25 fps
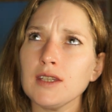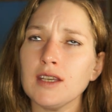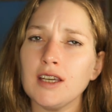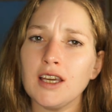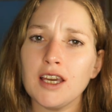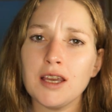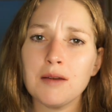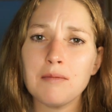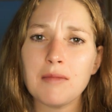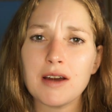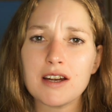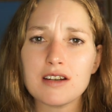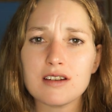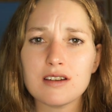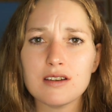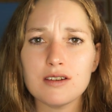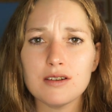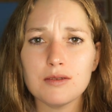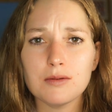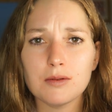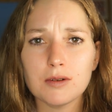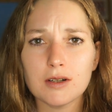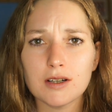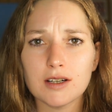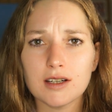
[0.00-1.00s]
imagine
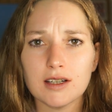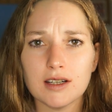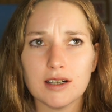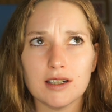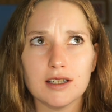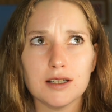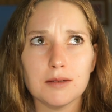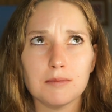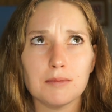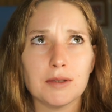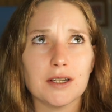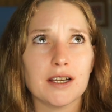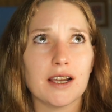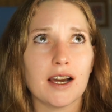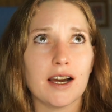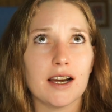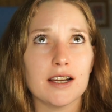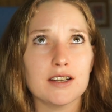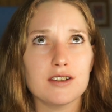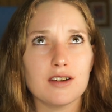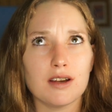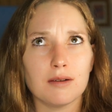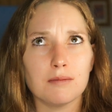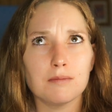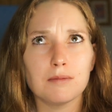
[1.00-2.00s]
you were an Olympic high
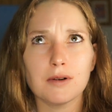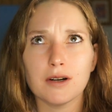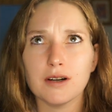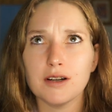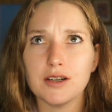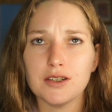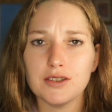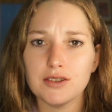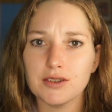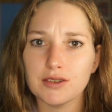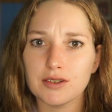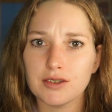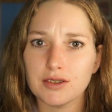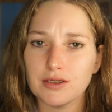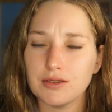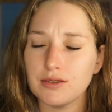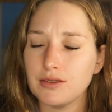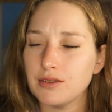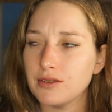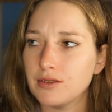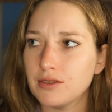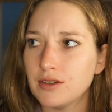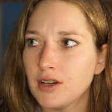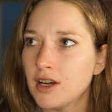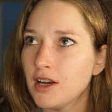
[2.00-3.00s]
jumper and you could
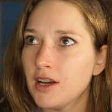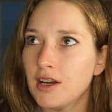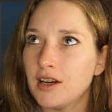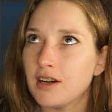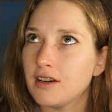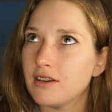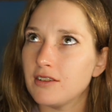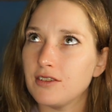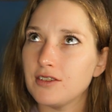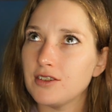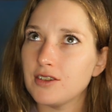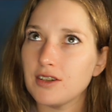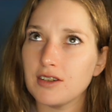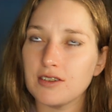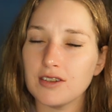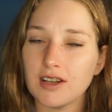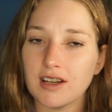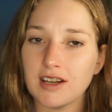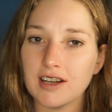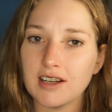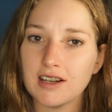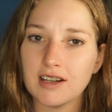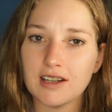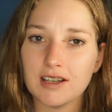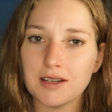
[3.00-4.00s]
do an
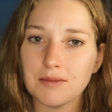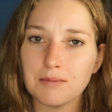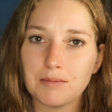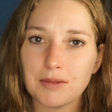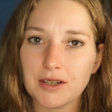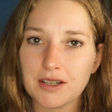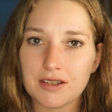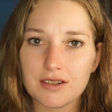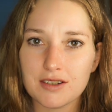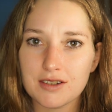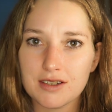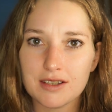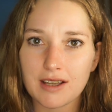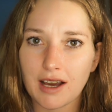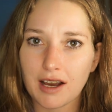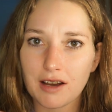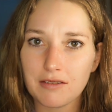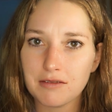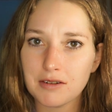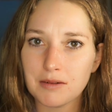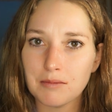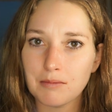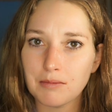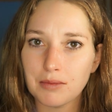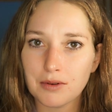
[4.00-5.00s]
Olympic
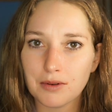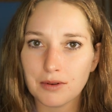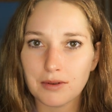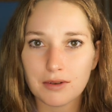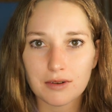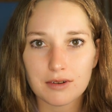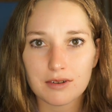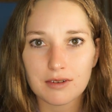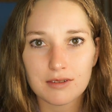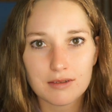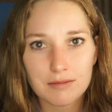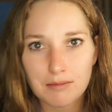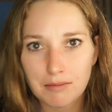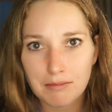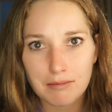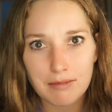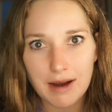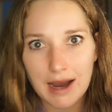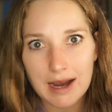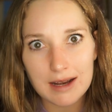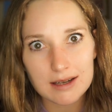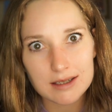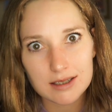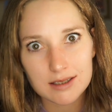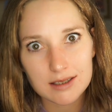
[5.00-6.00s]
diving board
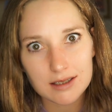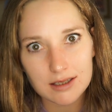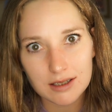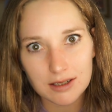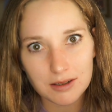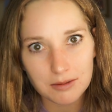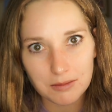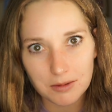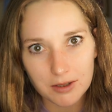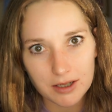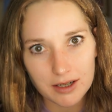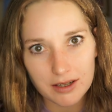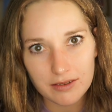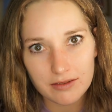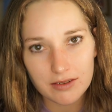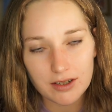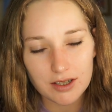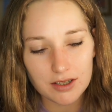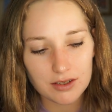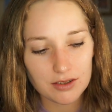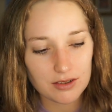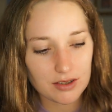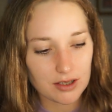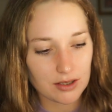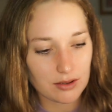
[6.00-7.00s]
master, whatever,
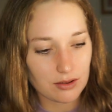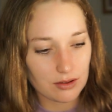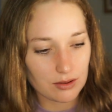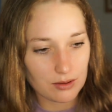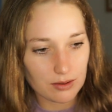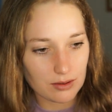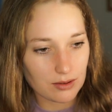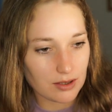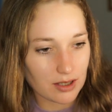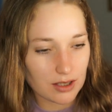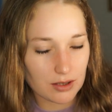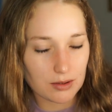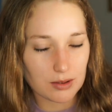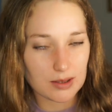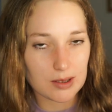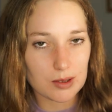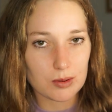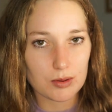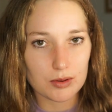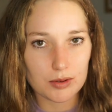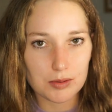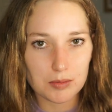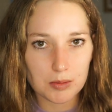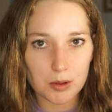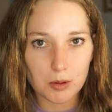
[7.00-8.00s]
and you can do a
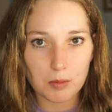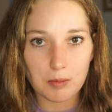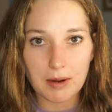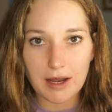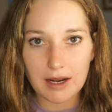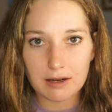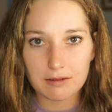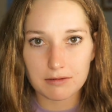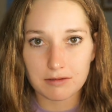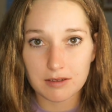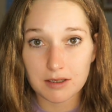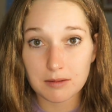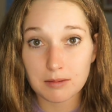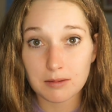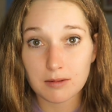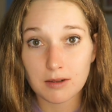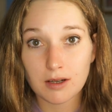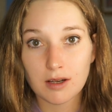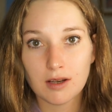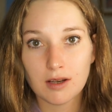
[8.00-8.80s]
quadruple backflip,